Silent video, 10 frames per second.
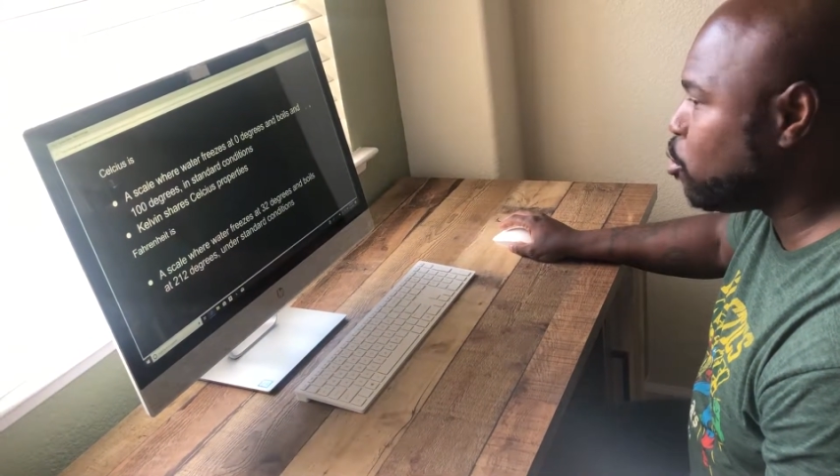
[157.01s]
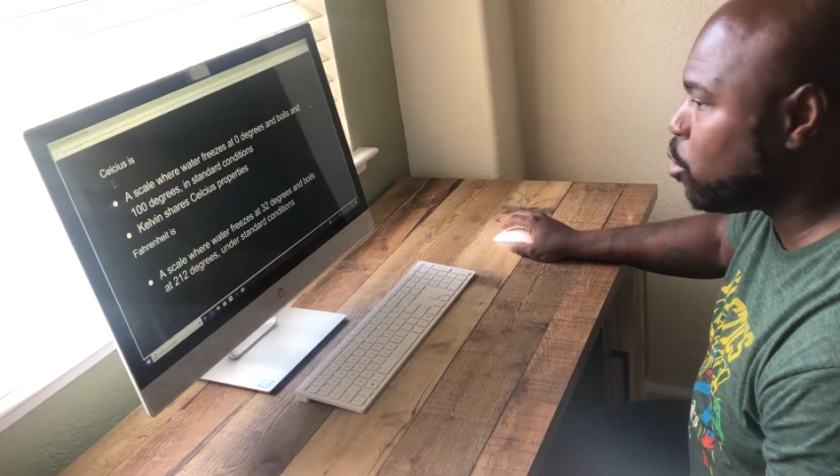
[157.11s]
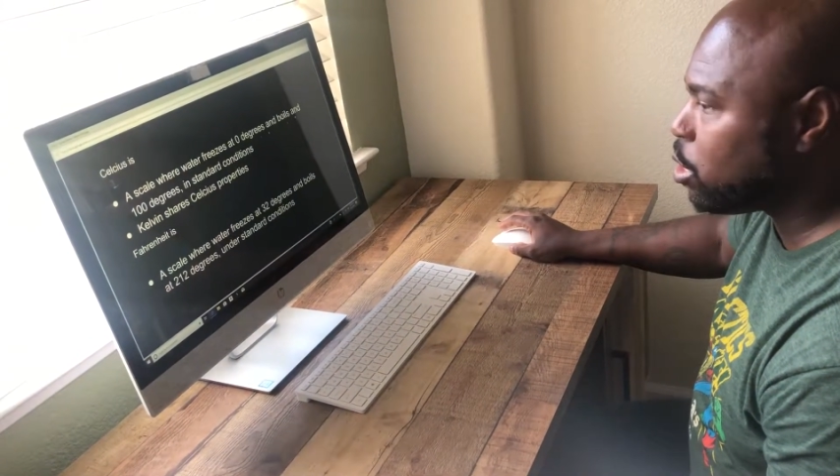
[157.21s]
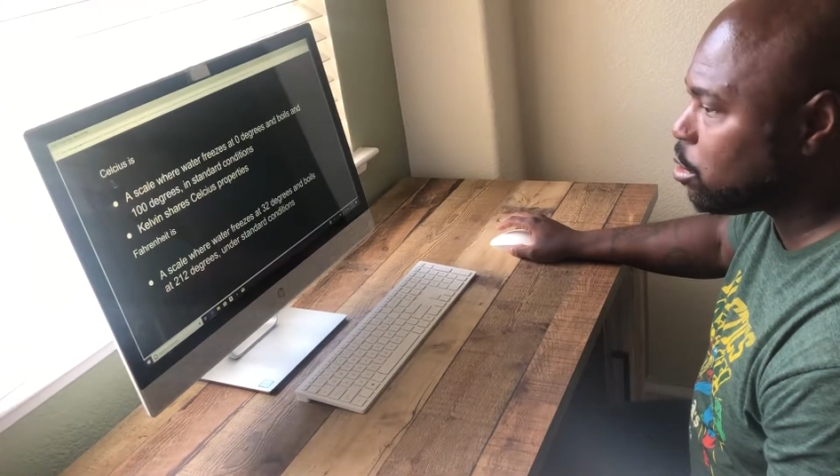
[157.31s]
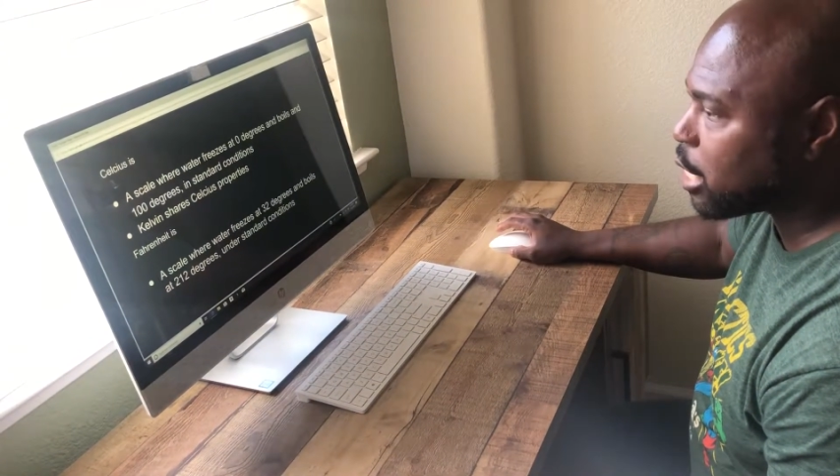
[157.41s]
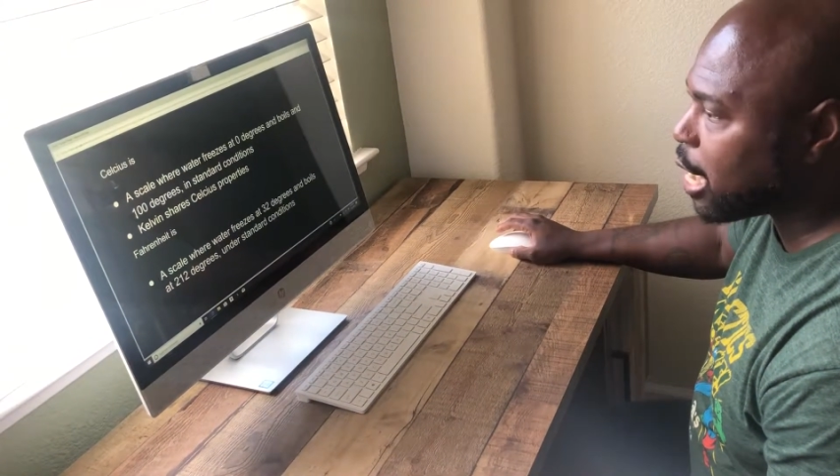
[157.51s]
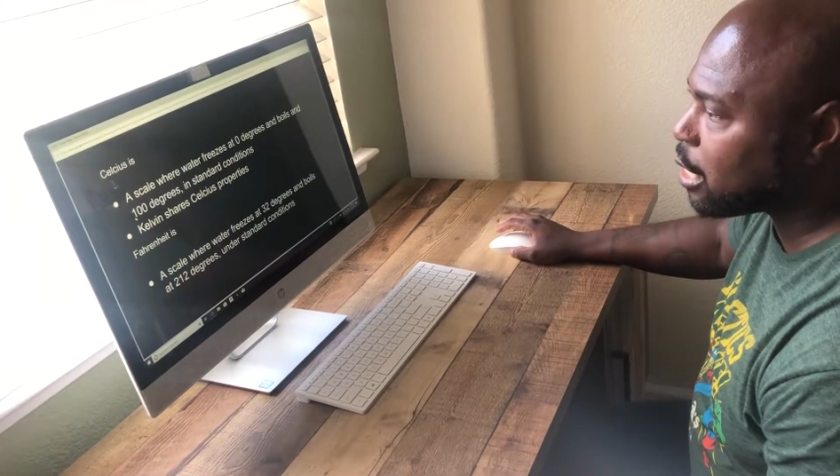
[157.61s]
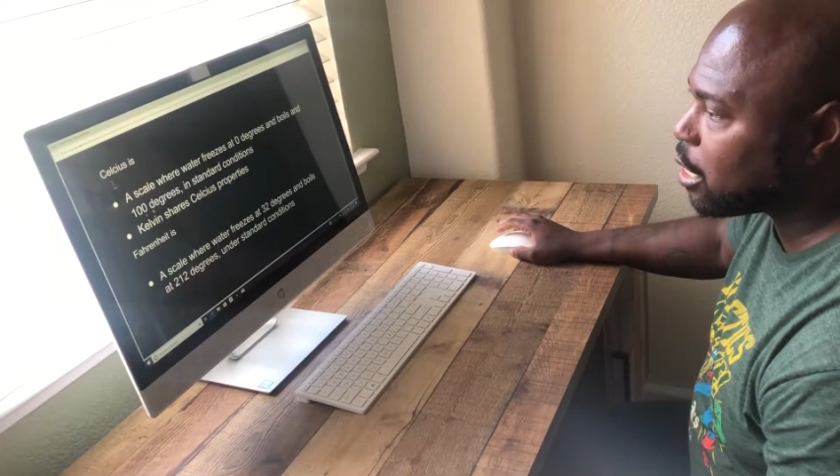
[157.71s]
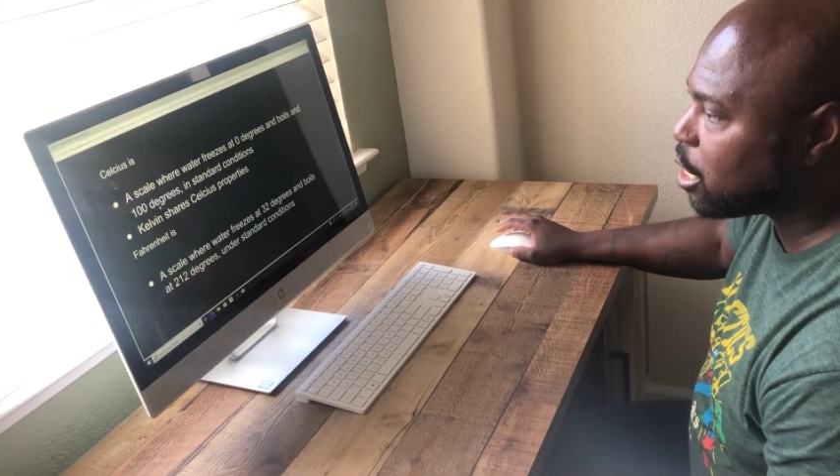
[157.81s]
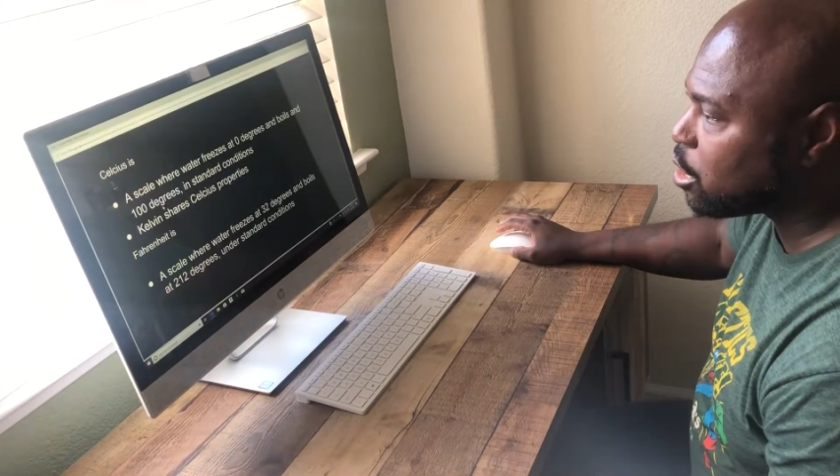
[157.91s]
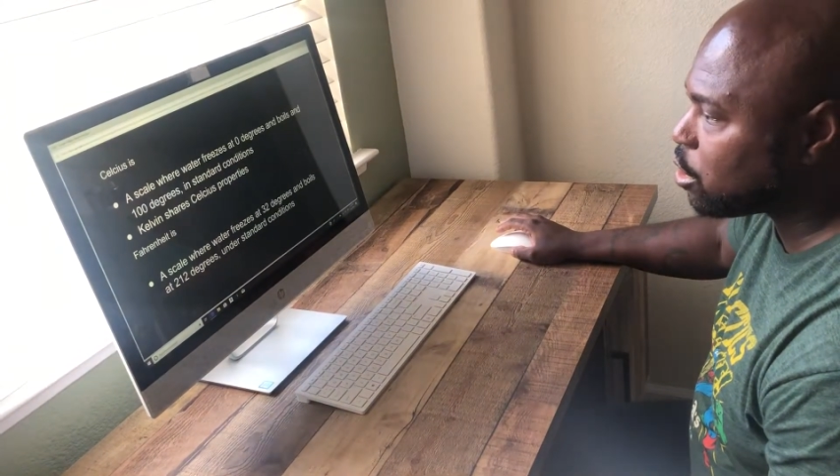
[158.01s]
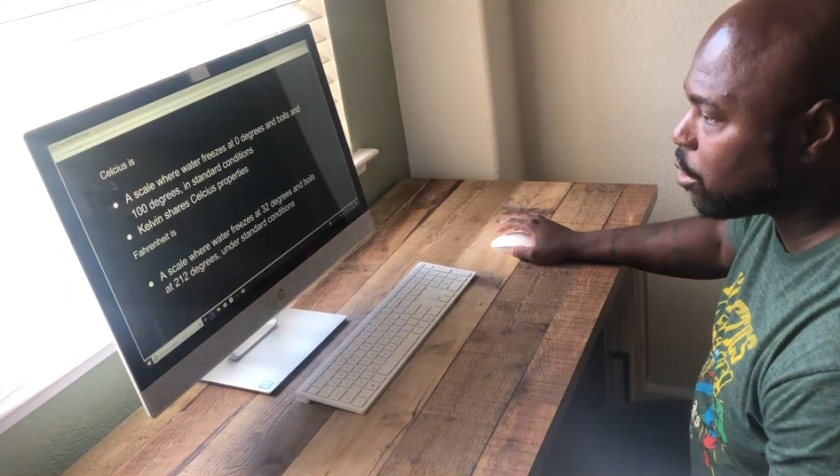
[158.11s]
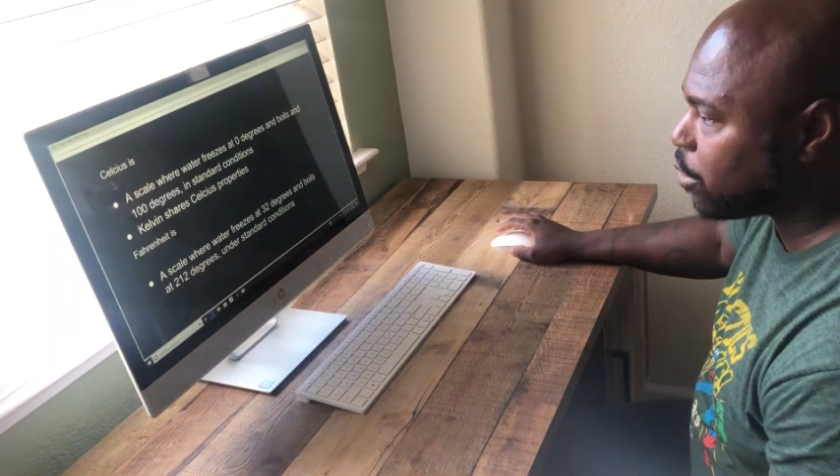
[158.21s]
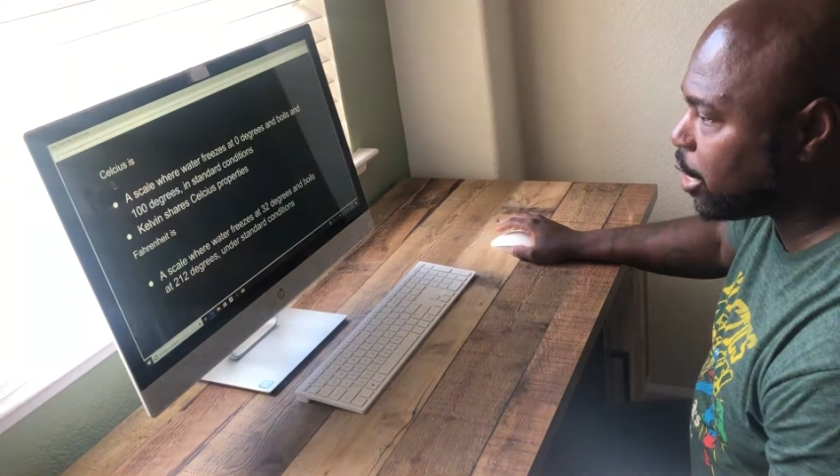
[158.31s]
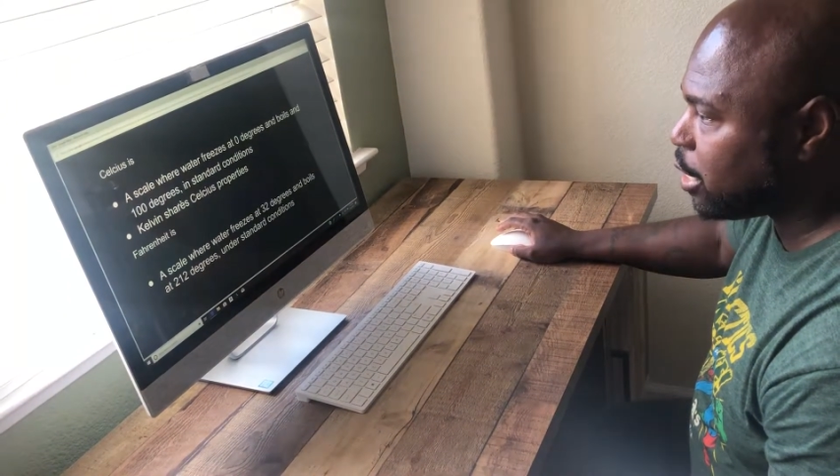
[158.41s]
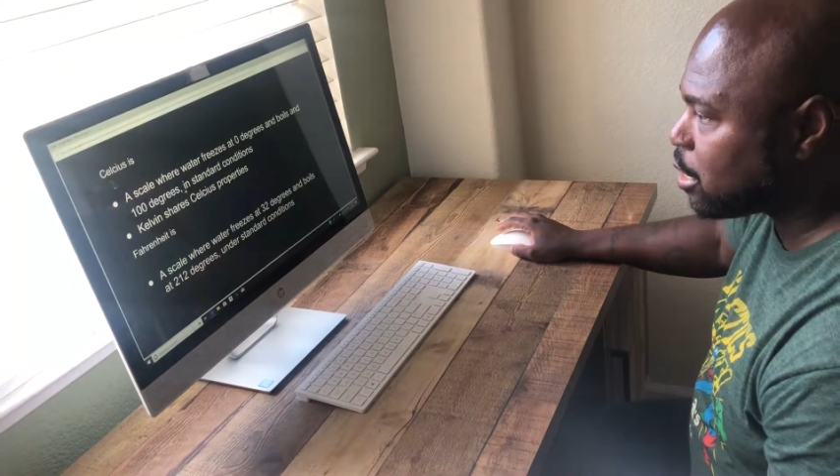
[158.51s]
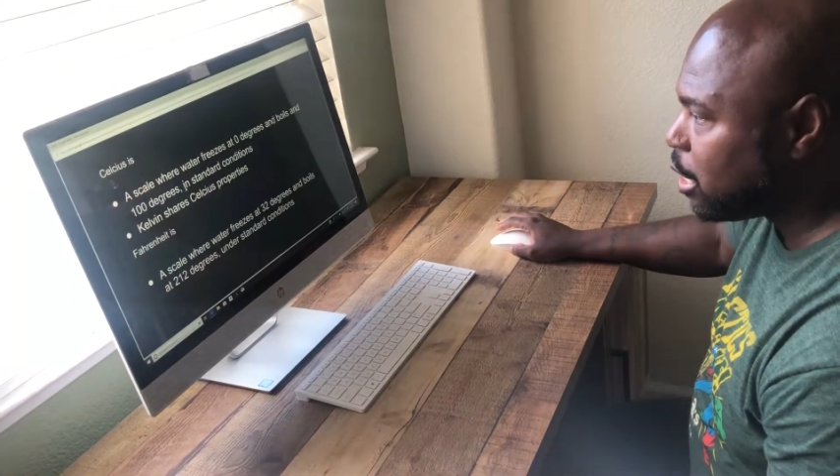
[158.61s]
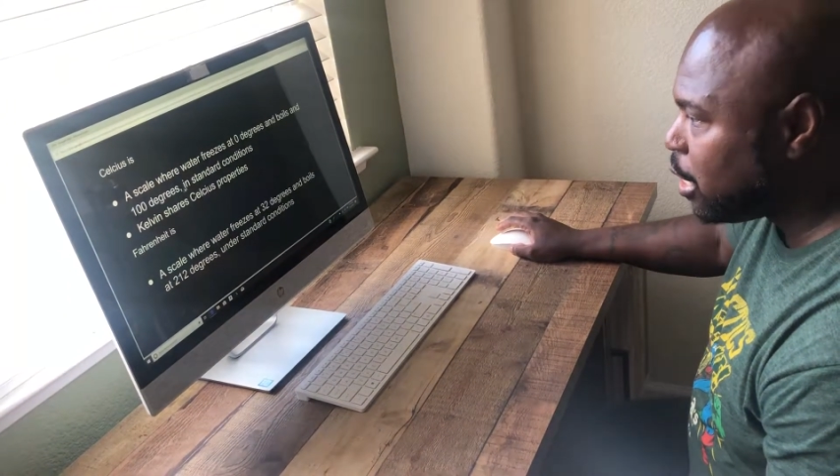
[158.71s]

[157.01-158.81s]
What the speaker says: boils at 100 degrees